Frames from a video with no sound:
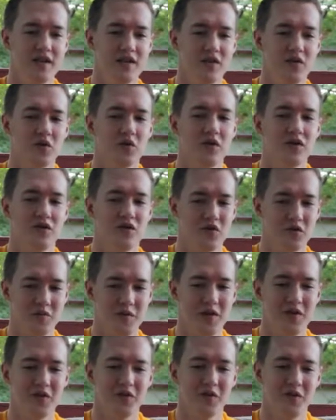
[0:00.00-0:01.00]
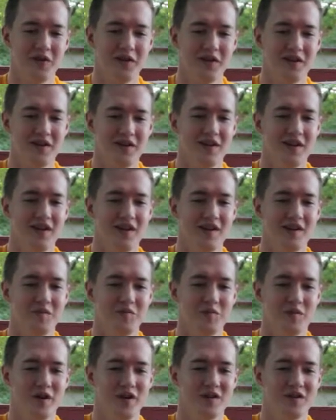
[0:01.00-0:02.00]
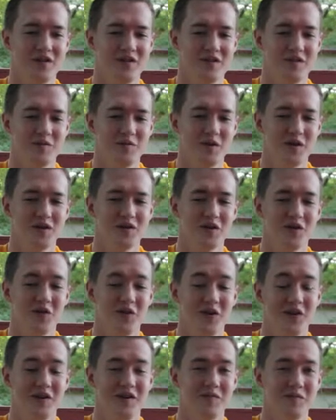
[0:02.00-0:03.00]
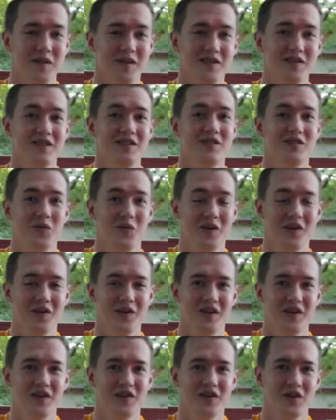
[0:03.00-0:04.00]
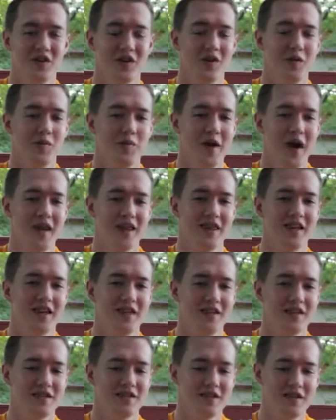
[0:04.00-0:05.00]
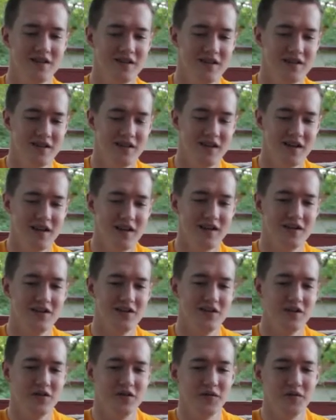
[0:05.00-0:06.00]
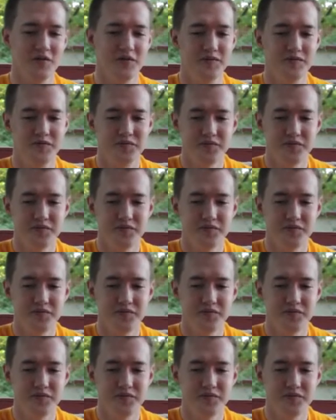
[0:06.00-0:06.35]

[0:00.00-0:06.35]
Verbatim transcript: Lord grew me through it. Uh, praise, praise the Lord, because He's the one who can turn bad things into